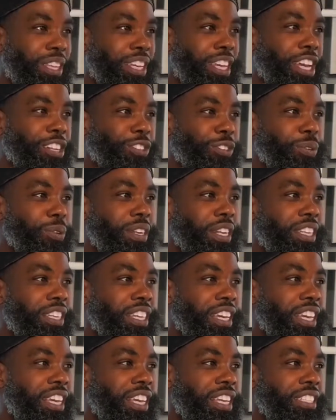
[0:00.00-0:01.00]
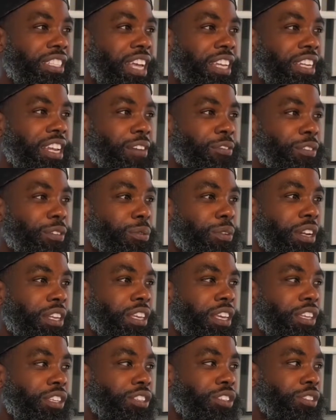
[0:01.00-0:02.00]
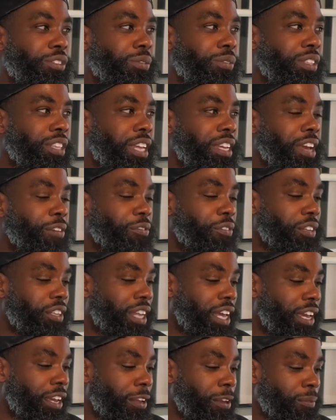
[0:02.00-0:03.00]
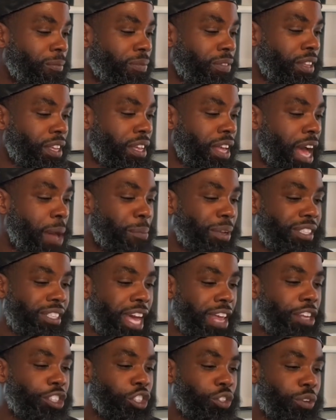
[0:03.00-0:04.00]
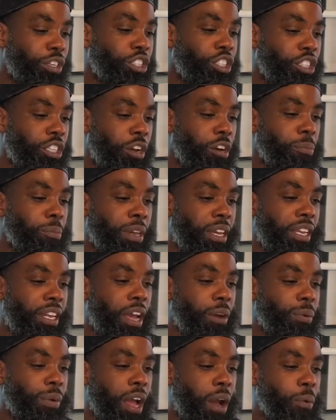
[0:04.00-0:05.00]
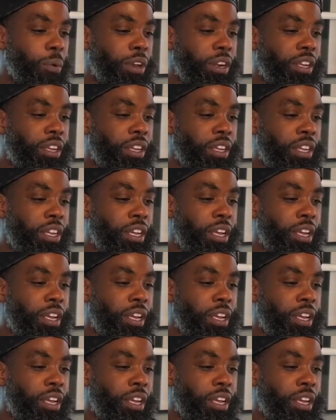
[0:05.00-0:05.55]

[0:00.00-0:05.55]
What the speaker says: I do want to get is I definitely want to get suits. Like I feel like I'm excited you on the show, man. I want to.